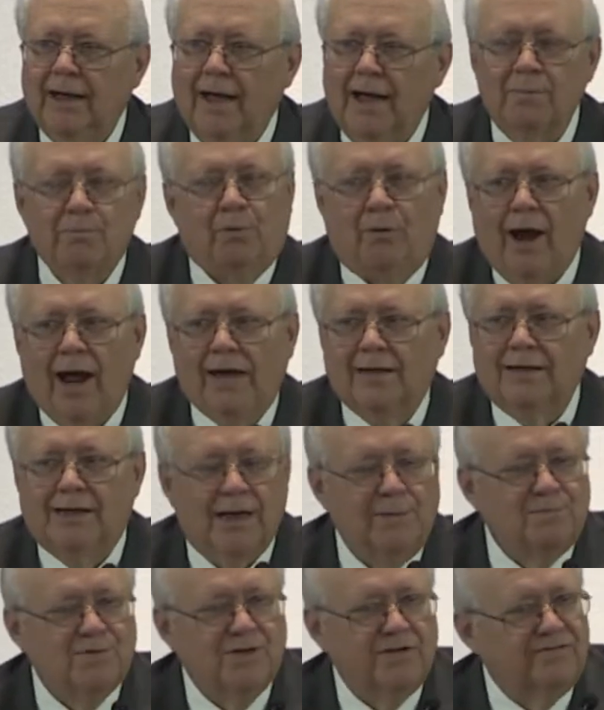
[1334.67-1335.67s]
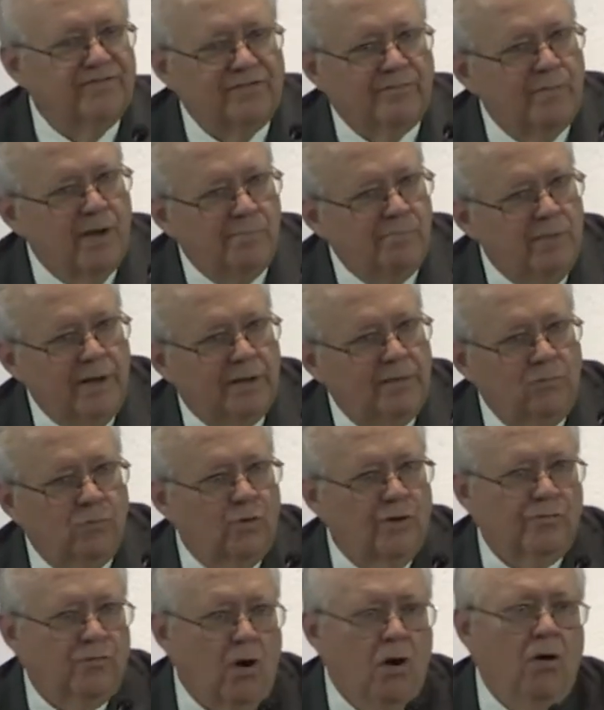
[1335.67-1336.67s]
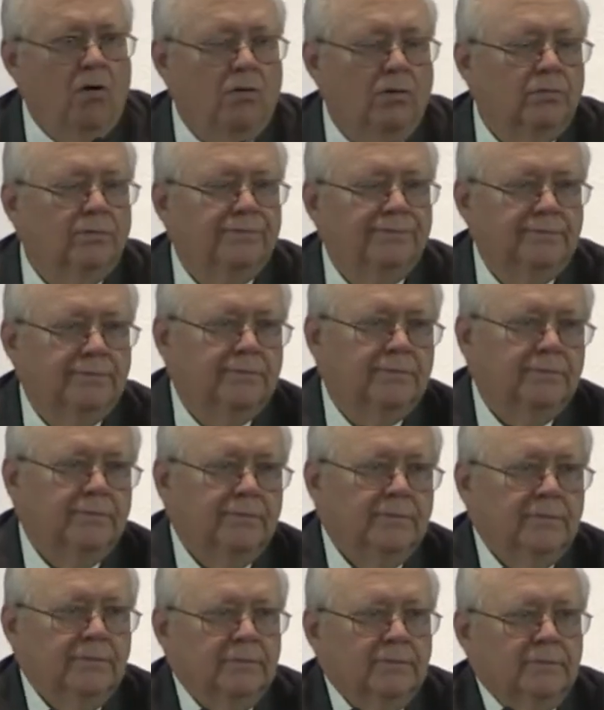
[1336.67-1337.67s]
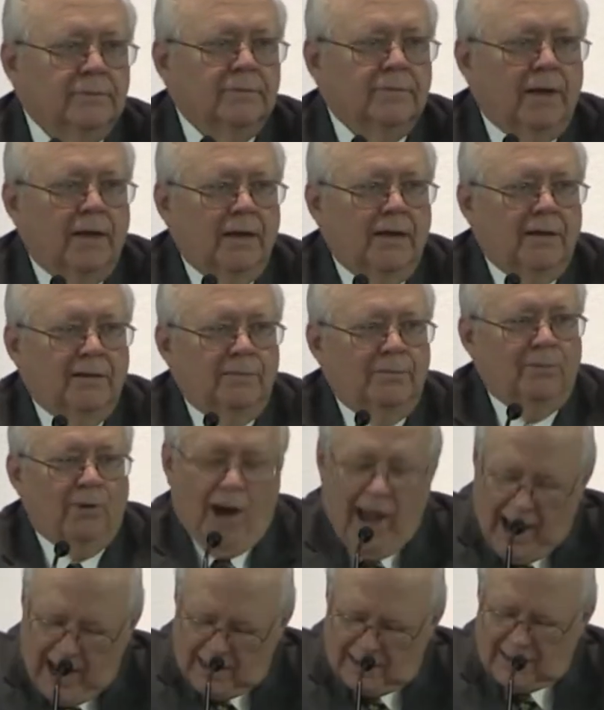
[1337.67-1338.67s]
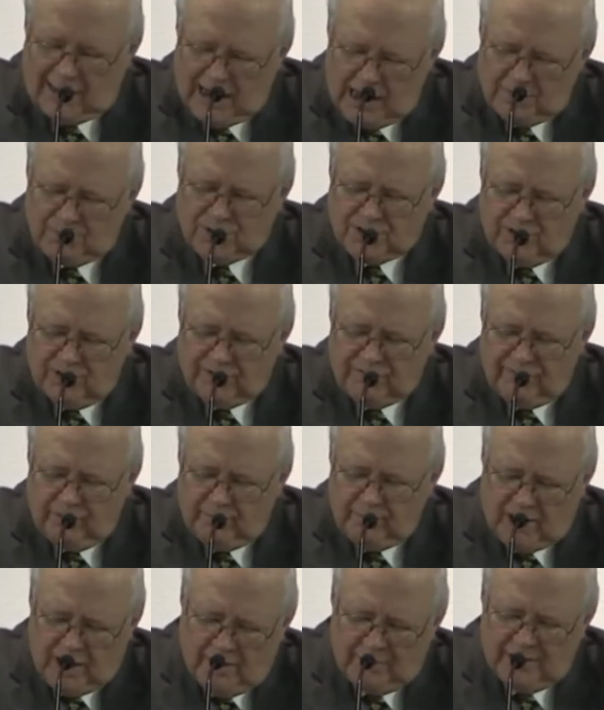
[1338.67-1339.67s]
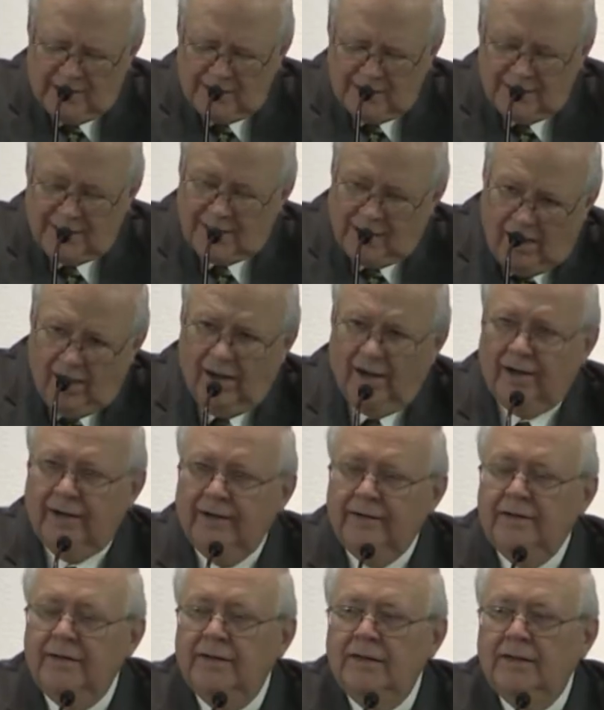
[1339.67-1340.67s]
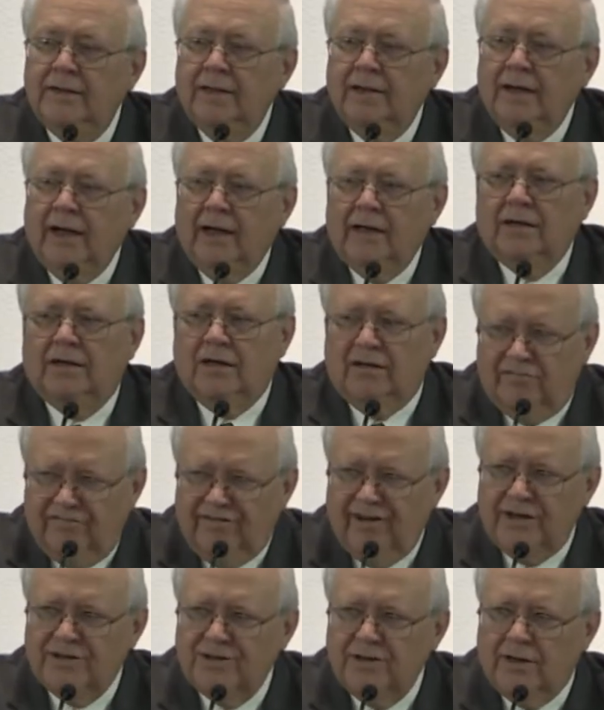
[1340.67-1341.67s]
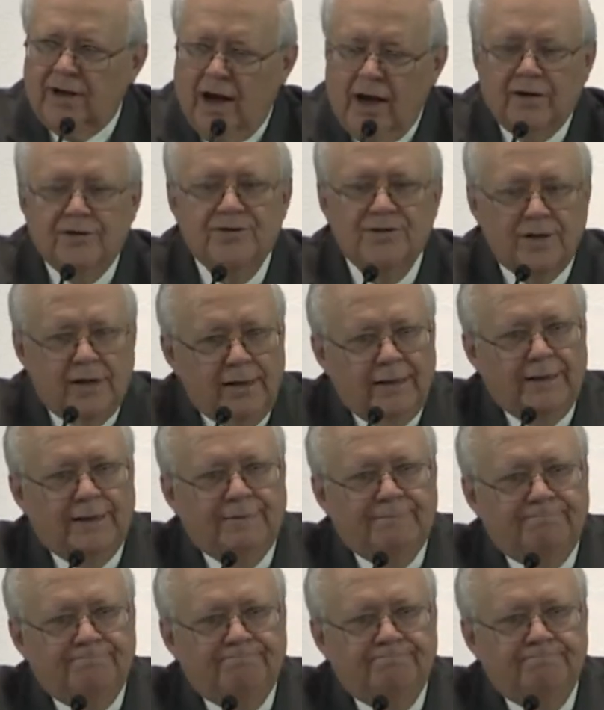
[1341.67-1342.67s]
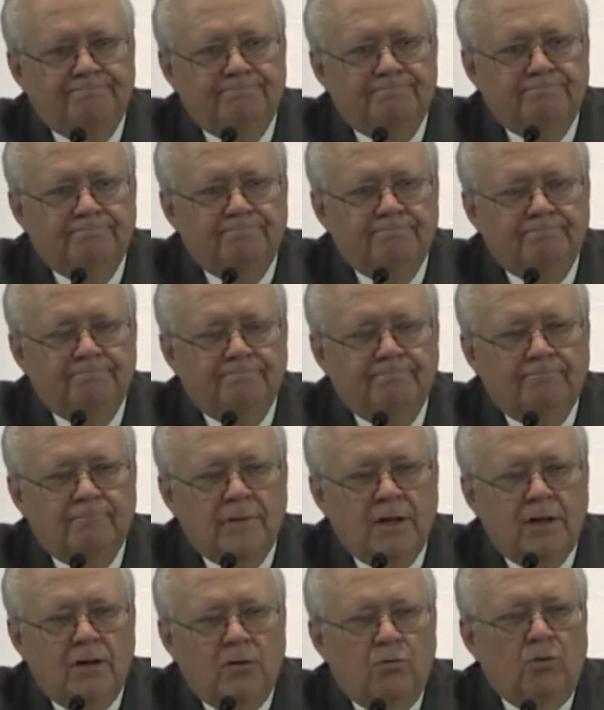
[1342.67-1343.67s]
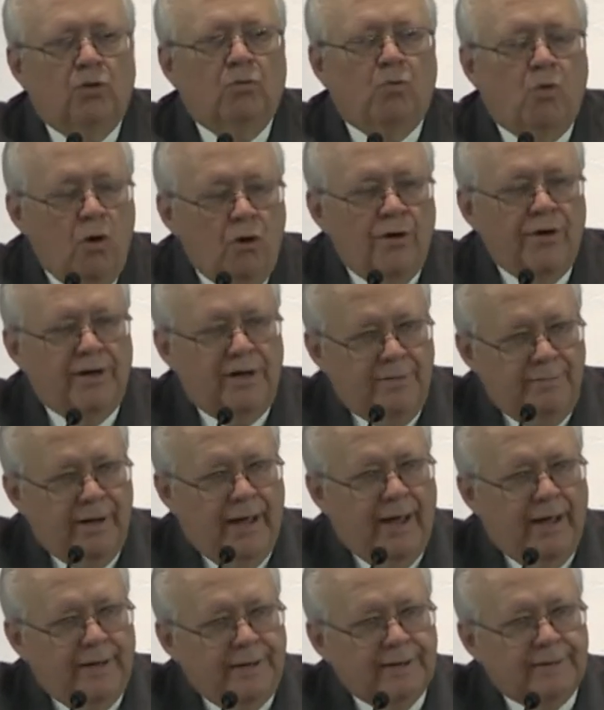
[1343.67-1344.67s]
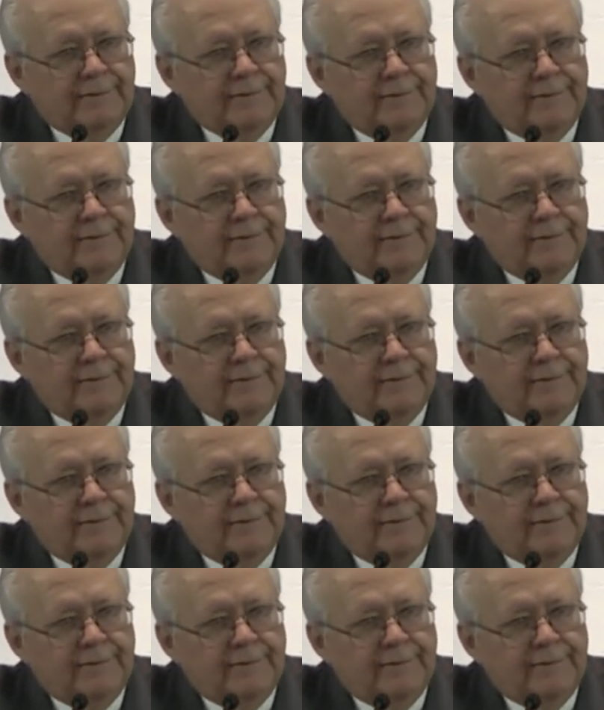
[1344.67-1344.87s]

Hey, pride keeps us from admitting we're wrong. Pride keeps us from coming to God and confessing our sin. We're worried about it.